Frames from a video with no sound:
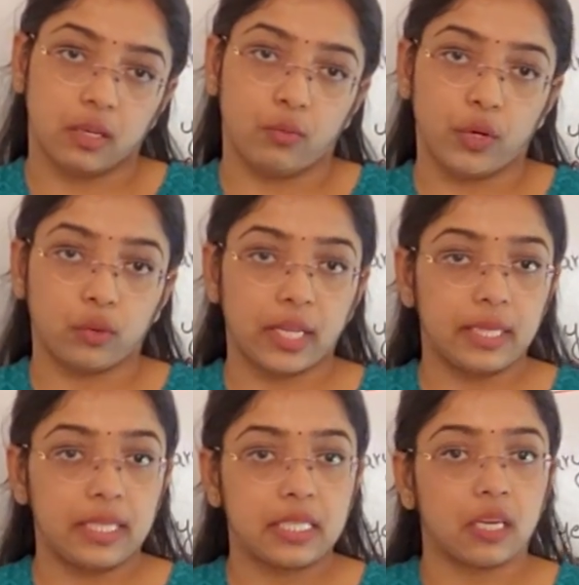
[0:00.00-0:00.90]
We know
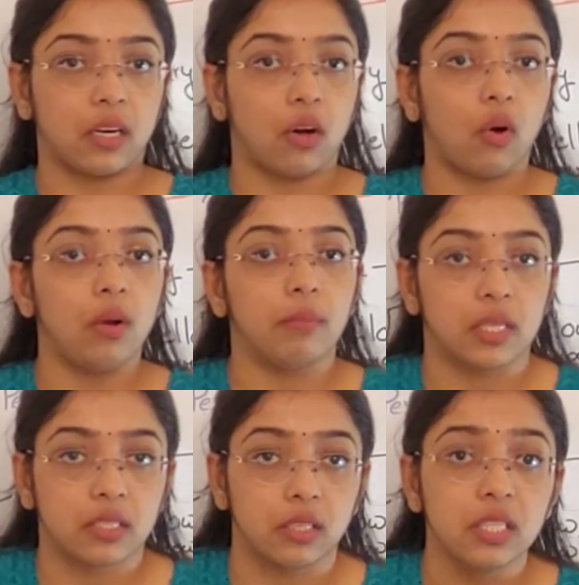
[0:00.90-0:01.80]
that these are all
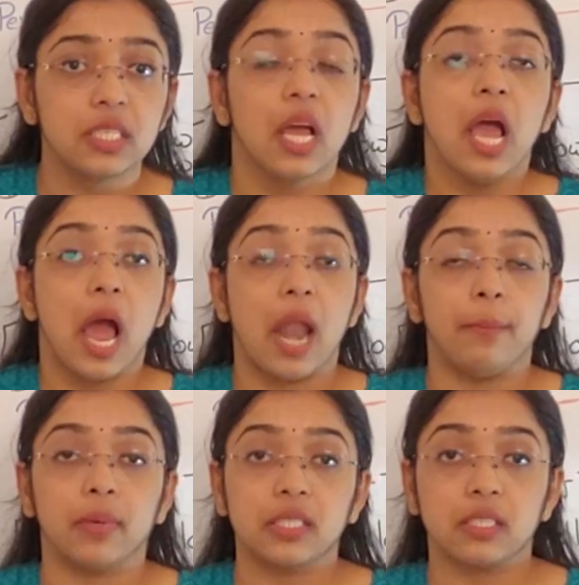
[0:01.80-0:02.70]
muscles,
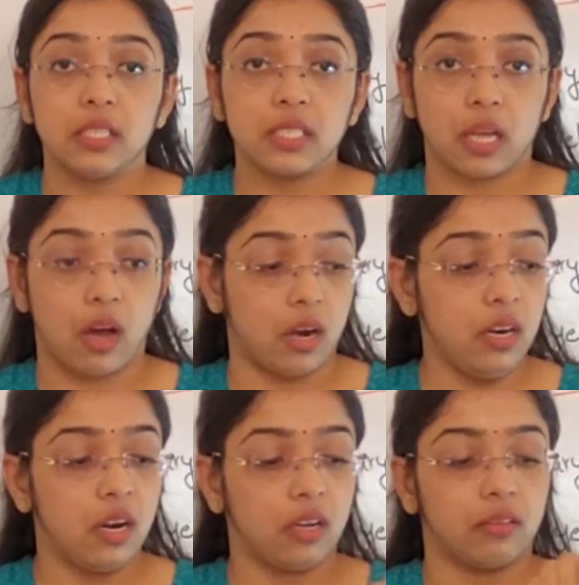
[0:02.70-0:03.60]
and muscles
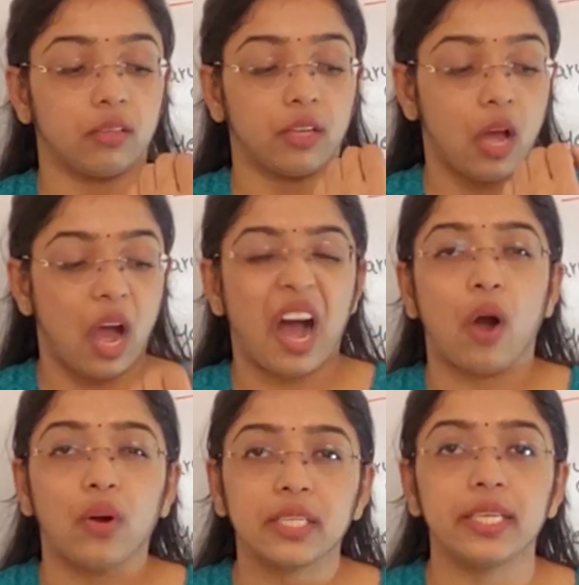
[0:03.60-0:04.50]
are,
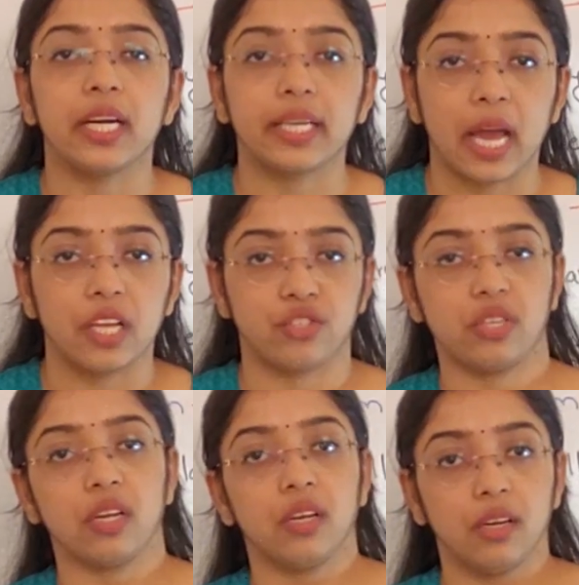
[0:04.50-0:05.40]
how are they
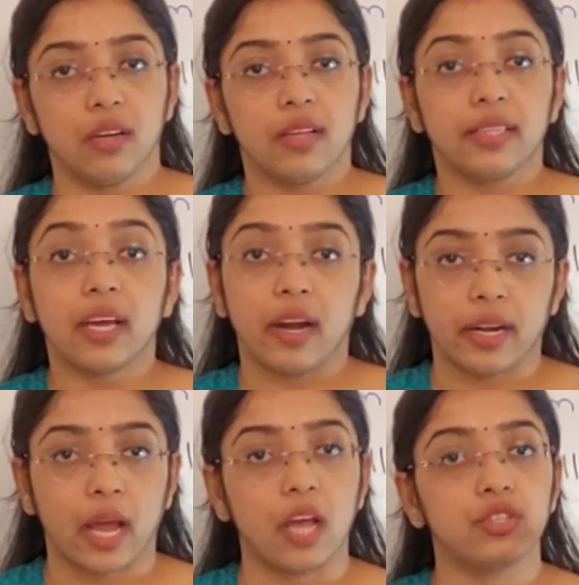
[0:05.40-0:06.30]
attached? They are
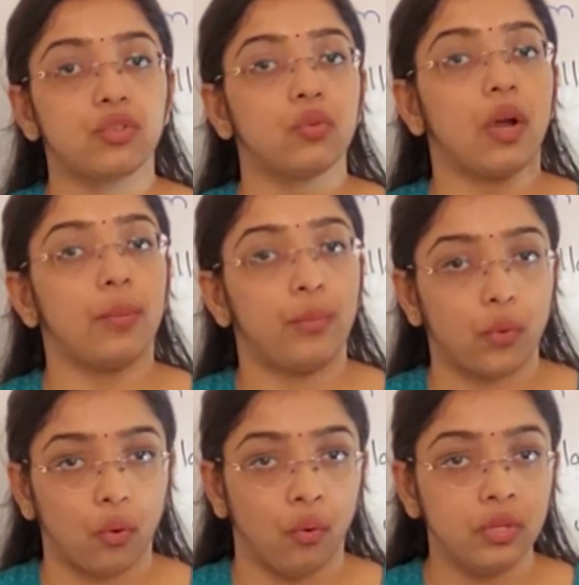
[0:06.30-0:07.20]
attached to our
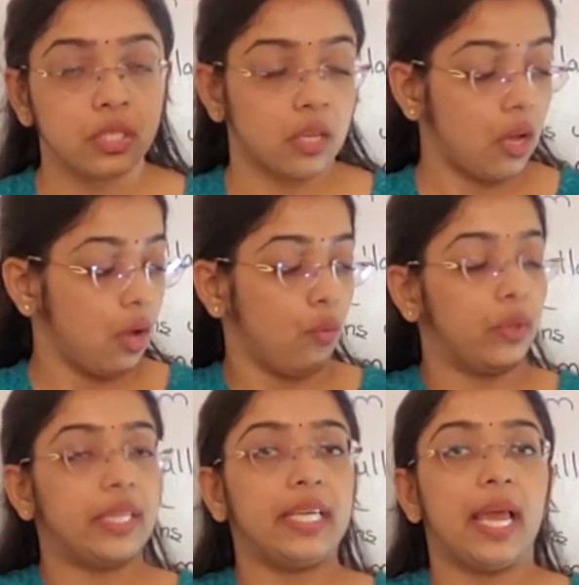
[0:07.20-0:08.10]
bones
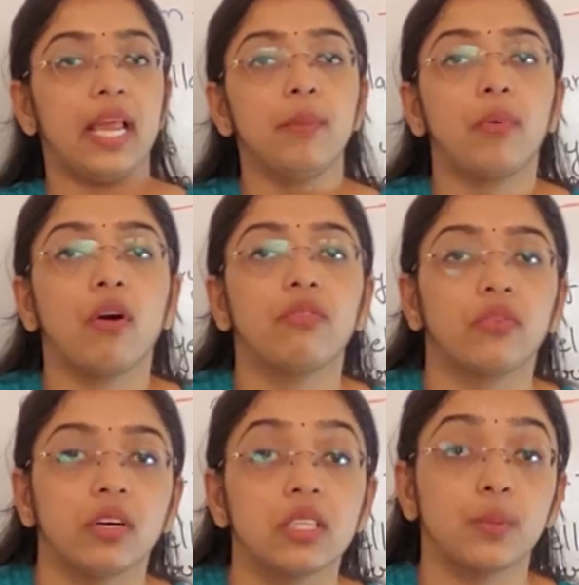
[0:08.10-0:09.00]
with the help of
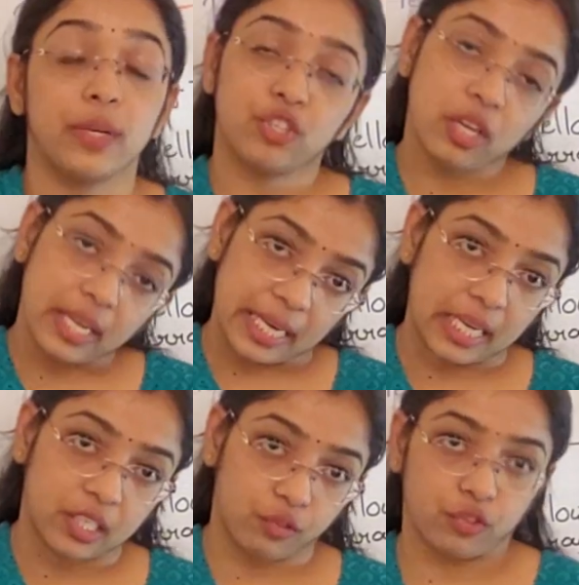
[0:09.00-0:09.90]
a special
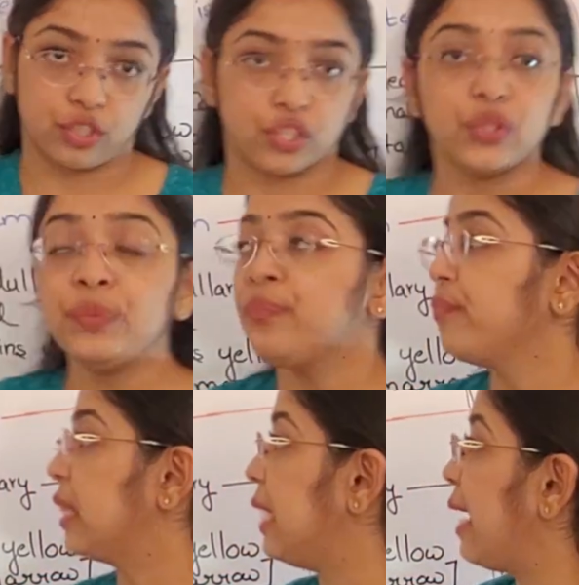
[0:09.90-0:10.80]
connective tissue,
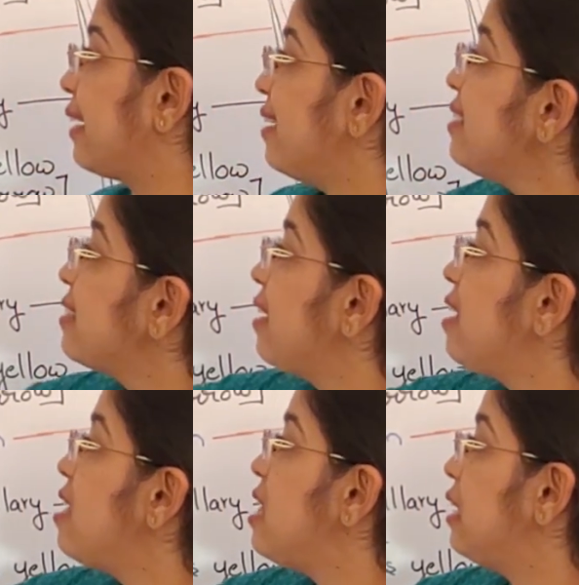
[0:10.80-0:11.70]
that is
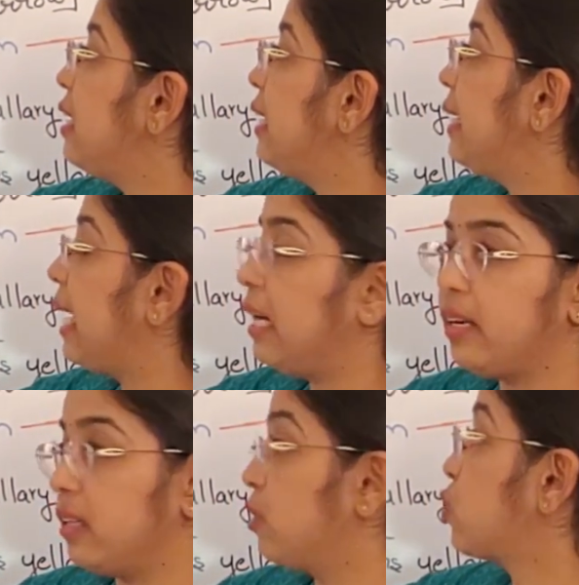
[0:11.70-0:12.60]
tendon.